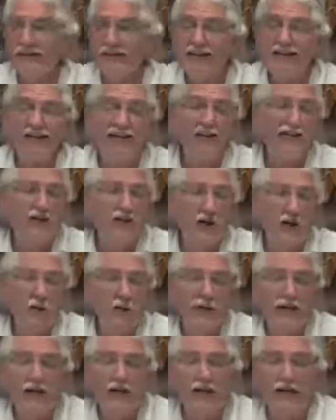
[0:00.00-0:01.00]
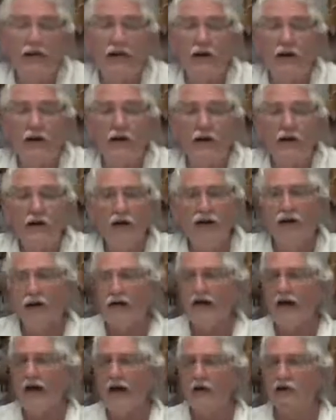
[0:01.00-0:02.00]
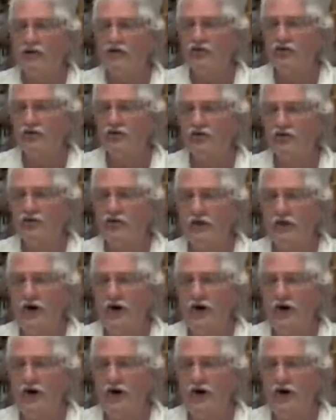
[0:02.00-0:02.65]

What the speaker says: that leads no one anywhere and get down to truth